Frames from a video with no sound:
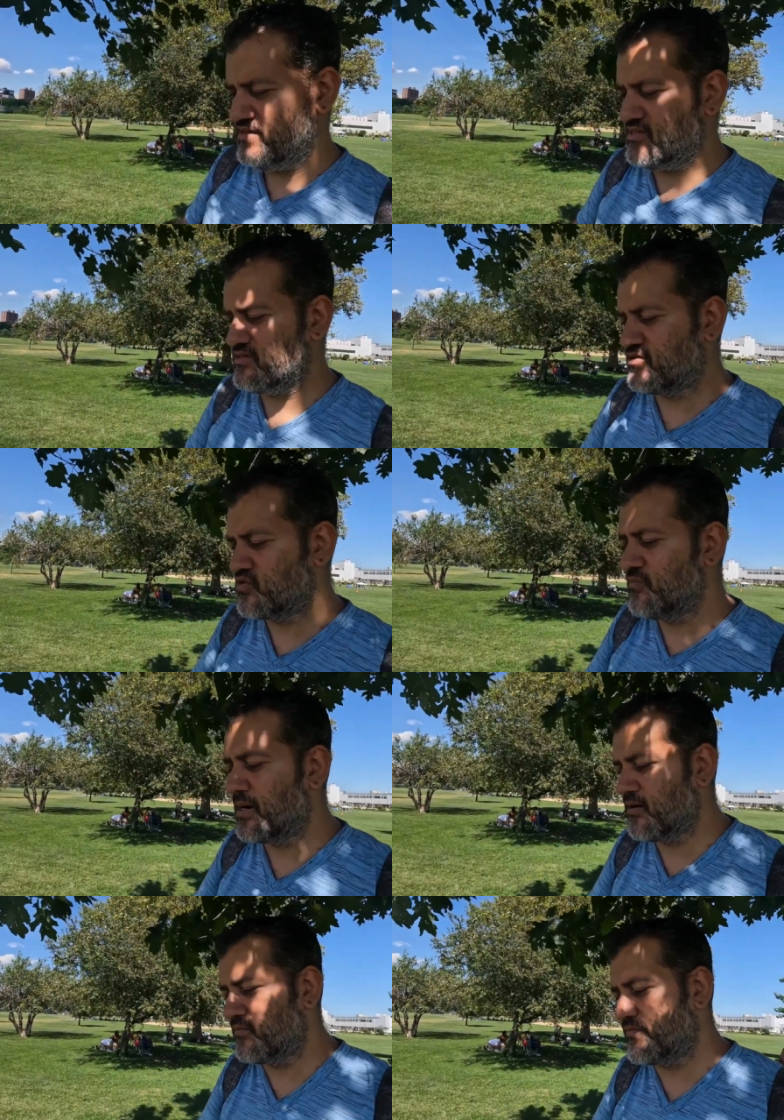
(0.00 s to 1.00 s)
These are the two
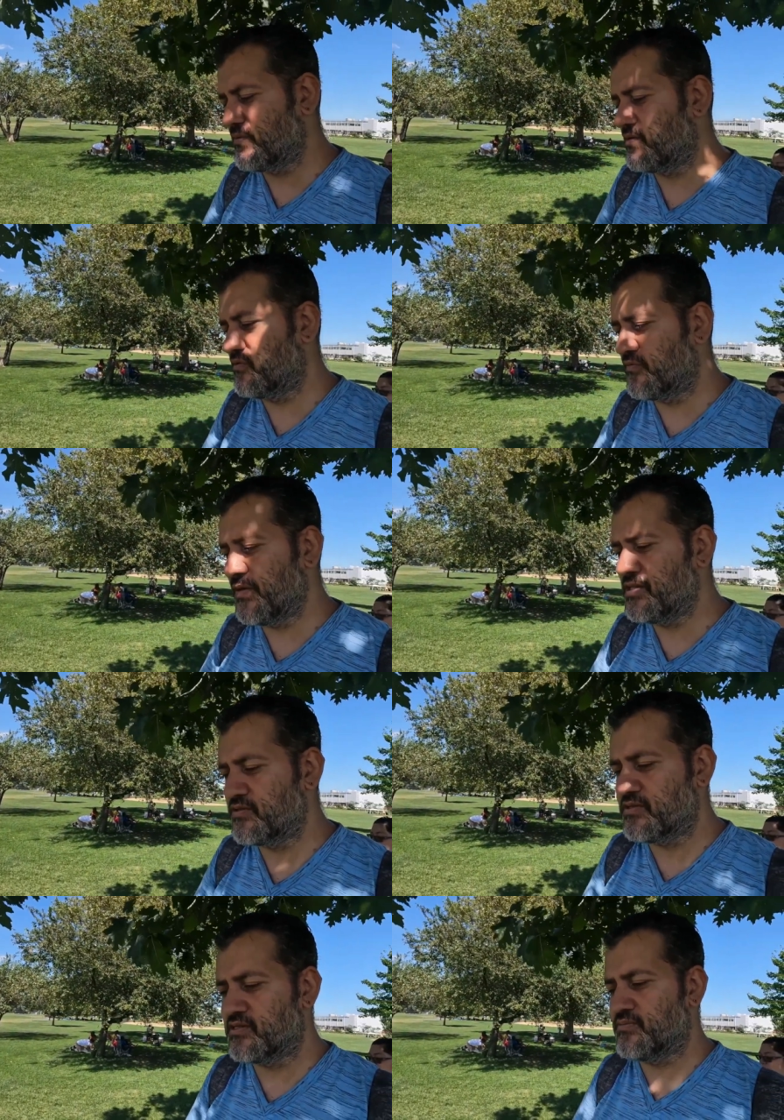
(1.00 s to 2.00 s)
biomes from the north
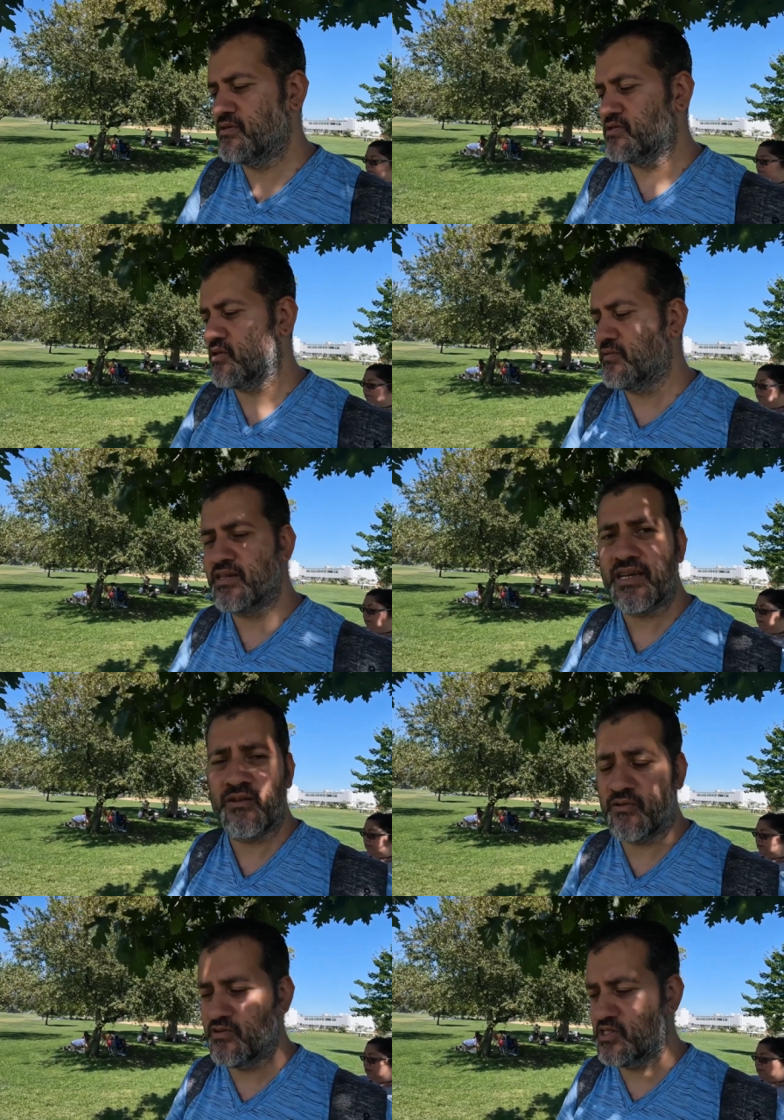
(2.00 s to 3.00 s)
entrance: prehistoric
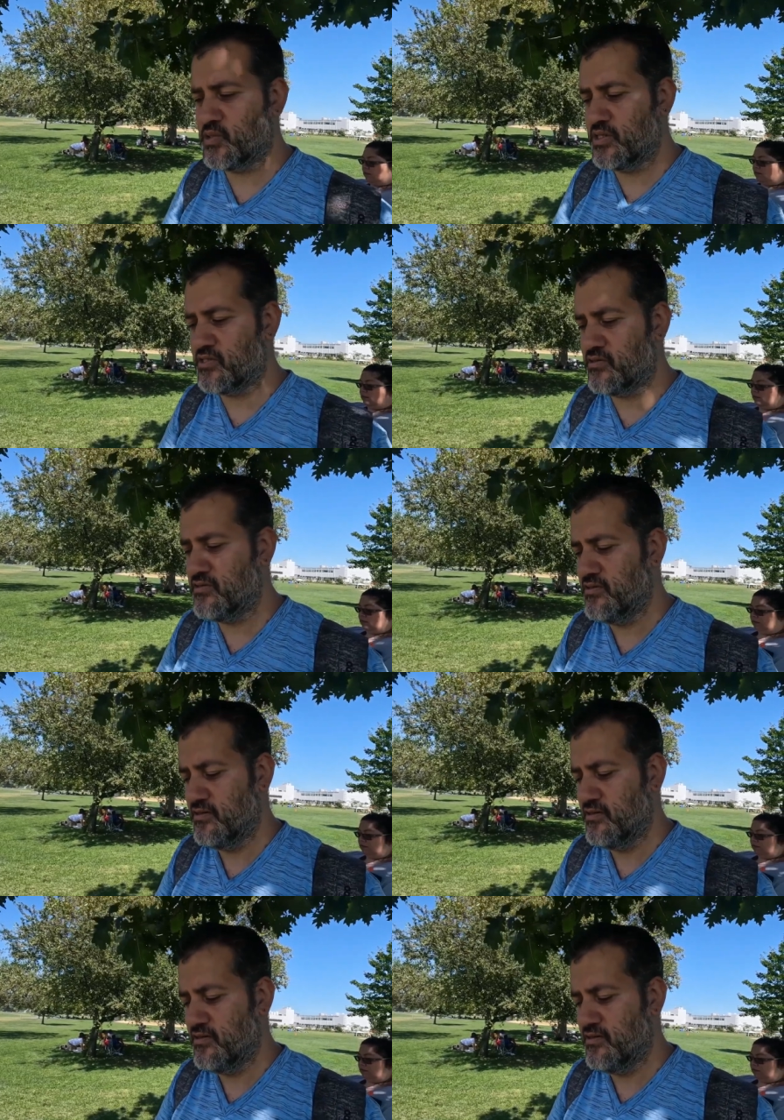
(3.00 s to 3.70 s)
and cursed treasure.